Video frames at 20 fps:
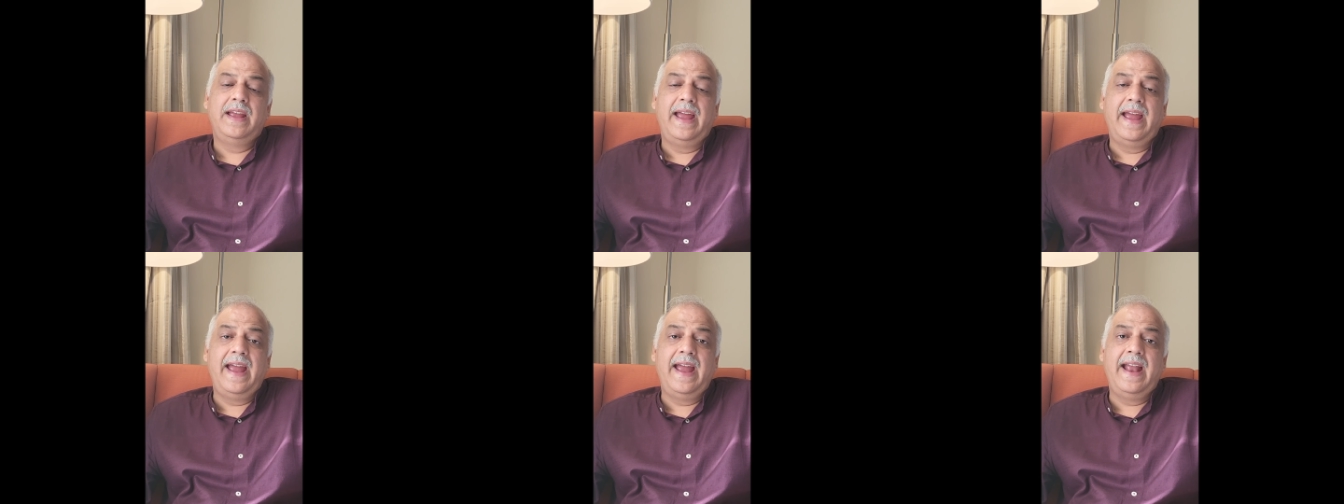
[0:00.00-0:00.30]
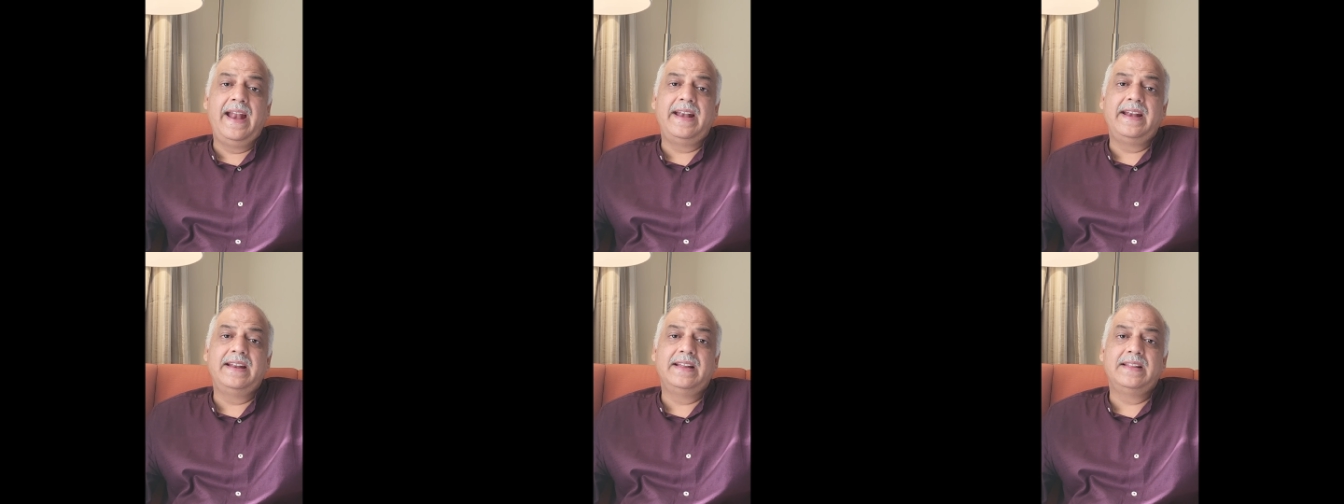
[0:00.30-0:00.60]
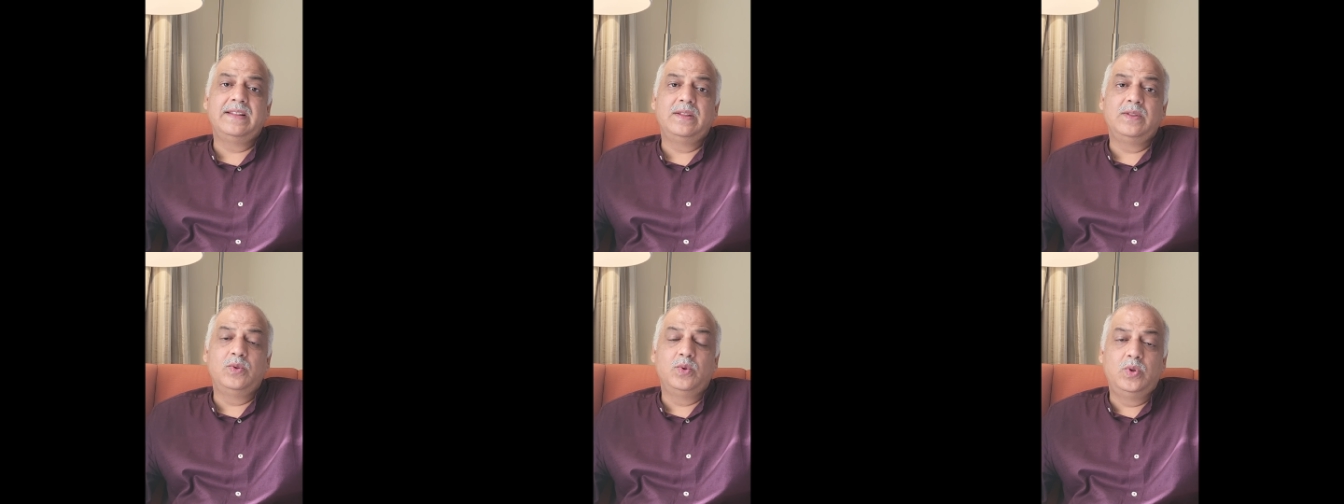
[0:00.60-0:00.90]
and
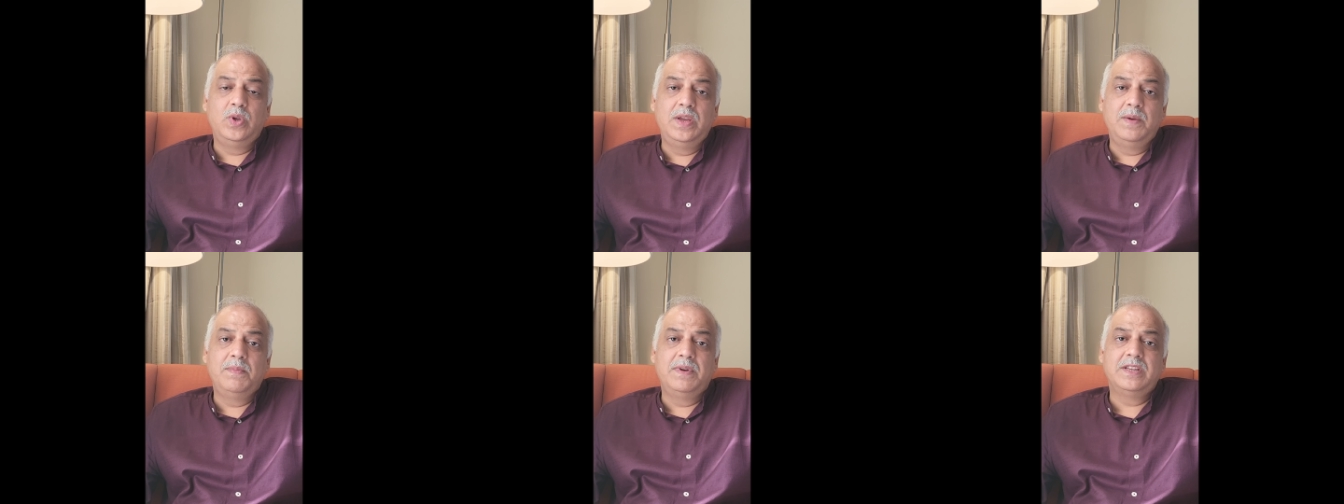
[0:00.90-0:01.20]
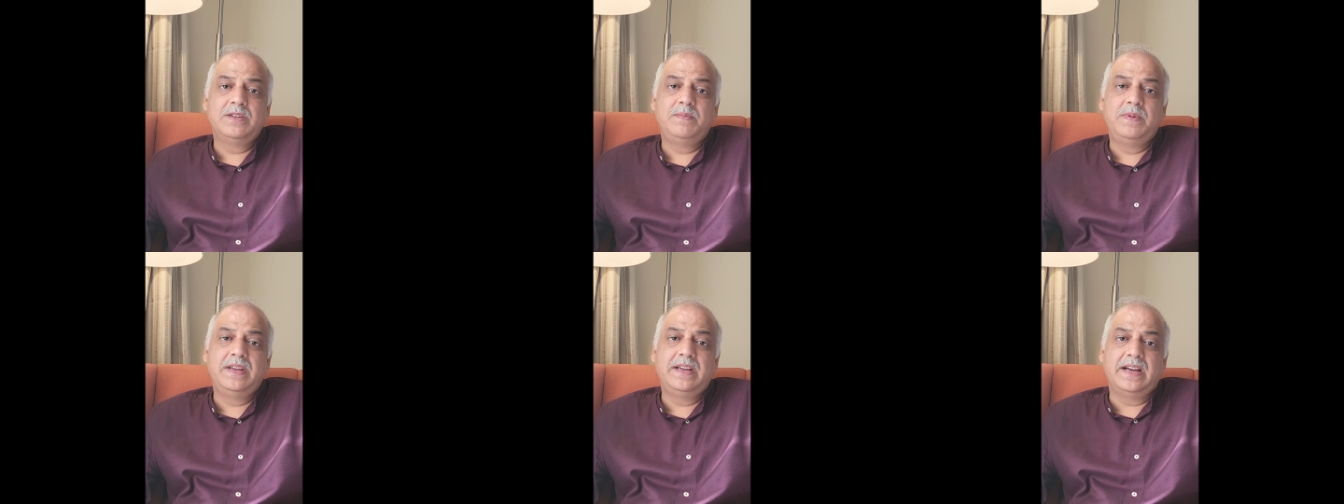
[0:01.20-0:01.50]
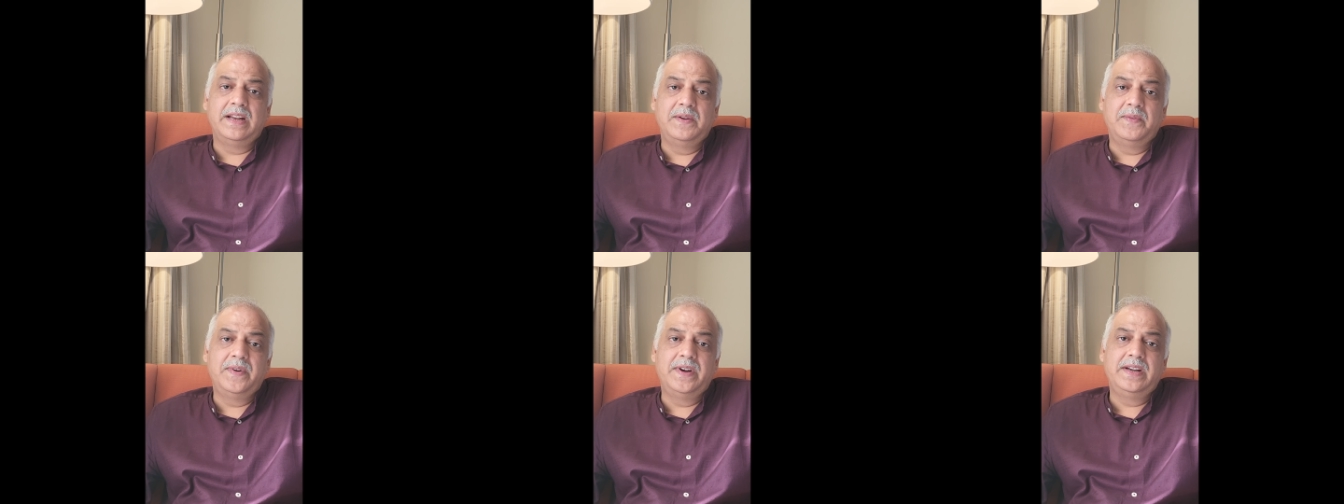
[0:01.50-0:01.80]
they must be
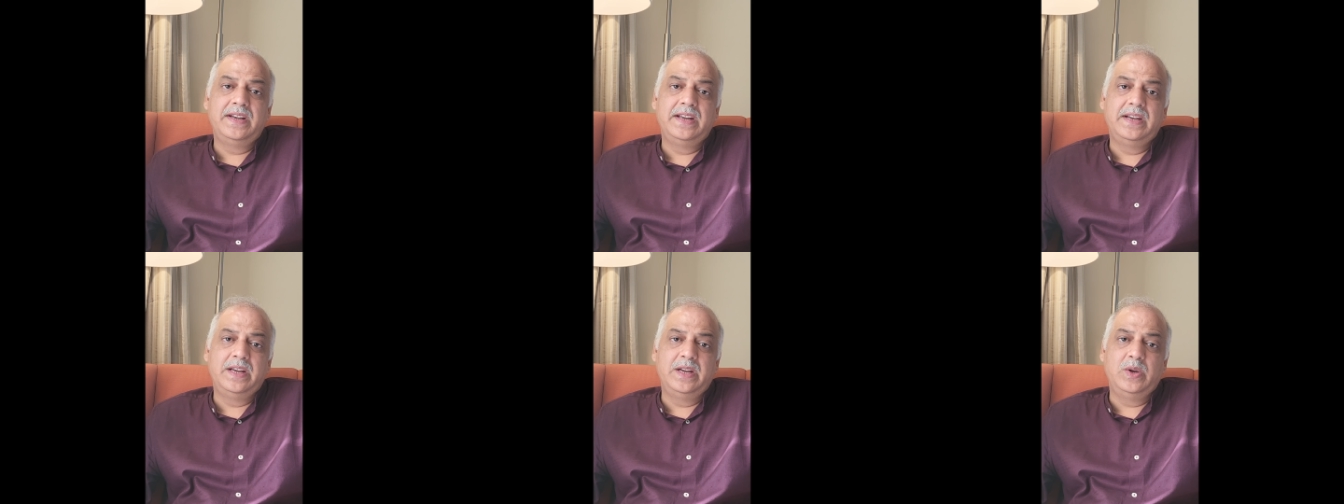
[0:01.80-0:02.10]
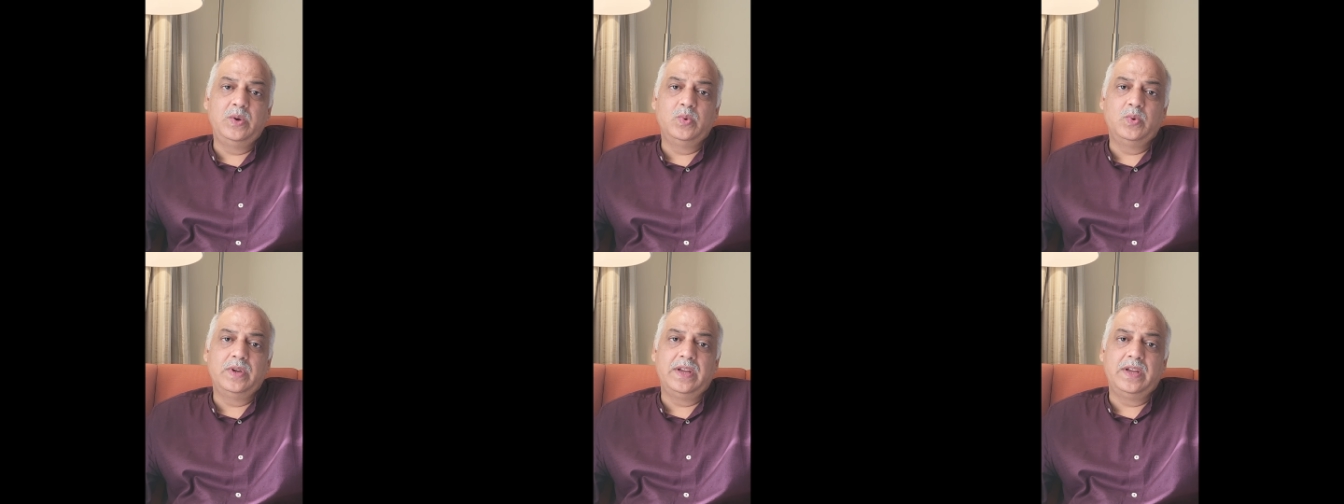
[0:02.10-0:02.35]
converted into